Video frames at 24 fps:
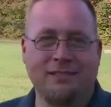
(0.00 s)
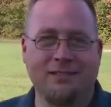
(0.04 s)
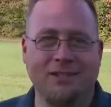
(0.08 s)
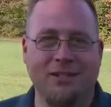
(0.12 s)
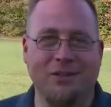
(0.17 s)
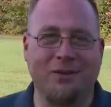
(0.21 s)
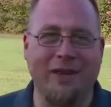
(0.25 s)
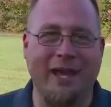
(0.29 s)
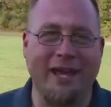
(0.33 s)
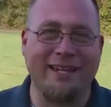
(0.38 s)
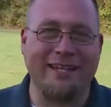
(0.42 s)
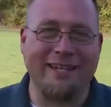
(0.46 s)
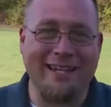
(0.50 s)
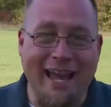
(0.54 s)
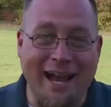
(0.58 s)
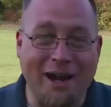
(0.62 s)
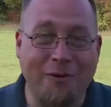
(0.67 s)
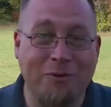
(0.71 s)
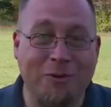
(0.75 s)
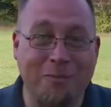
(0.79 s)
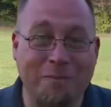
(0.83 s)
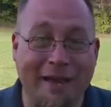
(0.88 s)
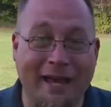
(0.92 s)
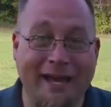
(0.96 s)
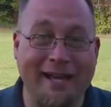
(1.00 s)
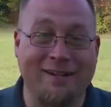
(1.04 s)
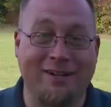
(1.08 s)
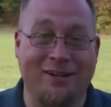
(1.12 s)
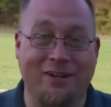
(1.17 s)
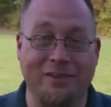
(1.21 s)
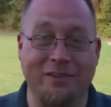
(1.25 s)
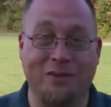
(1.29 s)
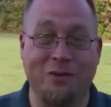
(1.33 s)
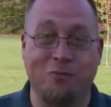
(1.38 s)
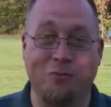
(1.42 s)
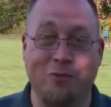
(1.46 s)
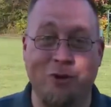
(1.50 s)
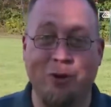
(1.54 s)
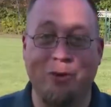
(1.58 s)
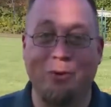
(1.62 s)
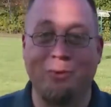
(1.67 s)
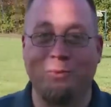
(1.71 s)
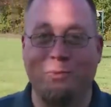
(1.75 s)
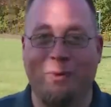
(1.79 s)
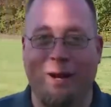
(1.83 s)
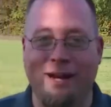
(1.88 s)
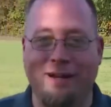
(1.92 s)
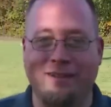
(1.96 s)
Okay, now we're back on the
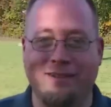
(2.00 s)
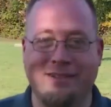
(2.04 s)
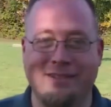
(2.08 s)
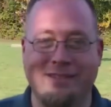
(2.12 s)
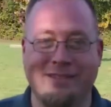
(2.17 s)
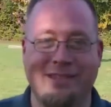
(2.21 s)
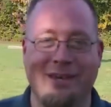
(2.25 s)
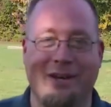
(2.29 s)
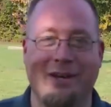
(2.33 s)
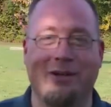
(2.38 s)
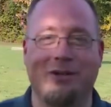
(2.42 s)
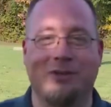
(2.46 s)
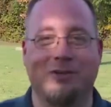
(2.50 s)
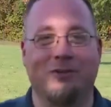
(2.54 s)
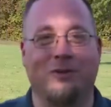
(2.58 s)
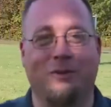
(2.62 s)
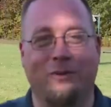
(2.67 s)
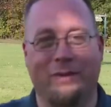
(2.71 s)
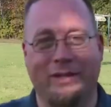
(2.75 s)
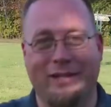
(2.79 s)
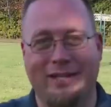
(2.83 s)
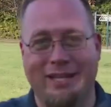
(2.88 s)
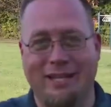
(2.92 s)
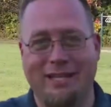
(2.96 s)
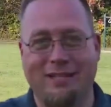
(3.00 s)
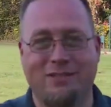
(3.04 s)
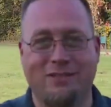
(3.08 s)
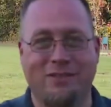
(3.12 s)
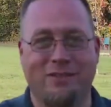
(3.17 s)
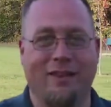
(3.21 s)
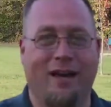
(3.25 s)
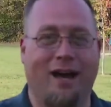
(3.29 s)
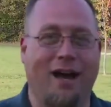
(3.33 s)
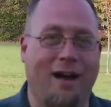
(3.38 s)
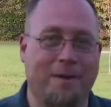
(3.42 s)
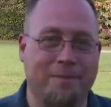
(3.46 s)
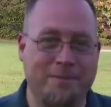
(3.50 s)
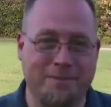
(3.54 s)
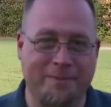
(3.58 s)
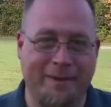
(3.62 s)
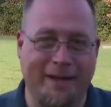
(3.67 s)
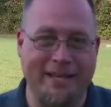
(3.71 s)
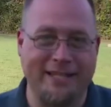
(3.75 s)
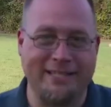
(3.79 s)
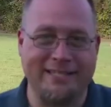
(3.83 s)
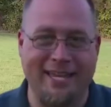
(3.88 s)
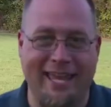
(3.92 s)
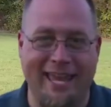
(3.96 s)
Rode Wireless Go going into the
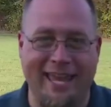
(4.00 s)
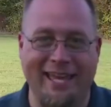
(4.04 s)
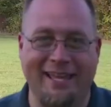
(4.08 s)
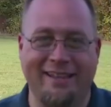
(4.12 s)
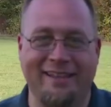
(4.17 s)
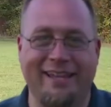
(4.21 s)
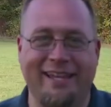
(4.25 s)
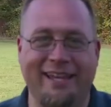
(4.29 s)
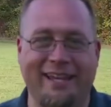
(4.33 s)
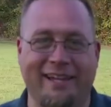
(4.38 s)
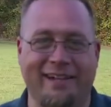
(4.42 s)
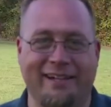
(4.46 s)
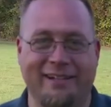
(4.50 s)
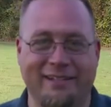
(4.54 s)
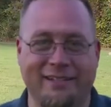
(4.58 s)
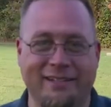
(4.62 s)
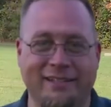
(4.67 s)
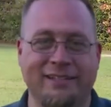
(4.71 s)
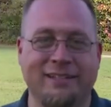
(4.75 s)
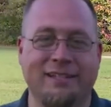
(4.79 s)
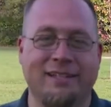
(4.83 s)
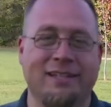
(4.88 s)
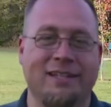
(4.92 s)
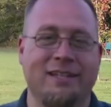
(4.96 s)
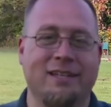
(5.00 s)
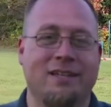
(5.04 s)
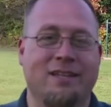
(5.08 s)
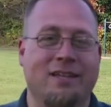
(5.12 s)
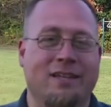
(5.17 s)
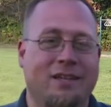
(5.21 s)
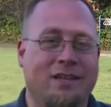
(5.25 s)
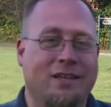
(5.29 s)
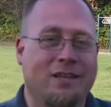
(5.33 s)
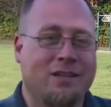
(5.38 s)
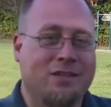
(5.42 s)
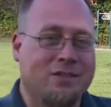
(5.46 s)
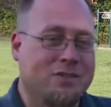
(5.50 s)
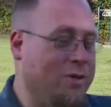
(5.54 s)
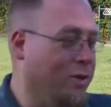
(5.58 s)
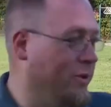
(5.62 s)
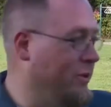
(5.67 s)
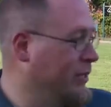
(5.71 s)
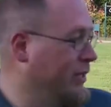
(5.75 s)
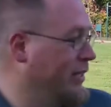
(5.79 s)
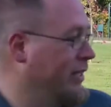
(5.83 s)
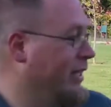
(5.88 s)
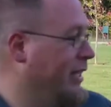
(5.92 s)
OBSBOT Tail Air. So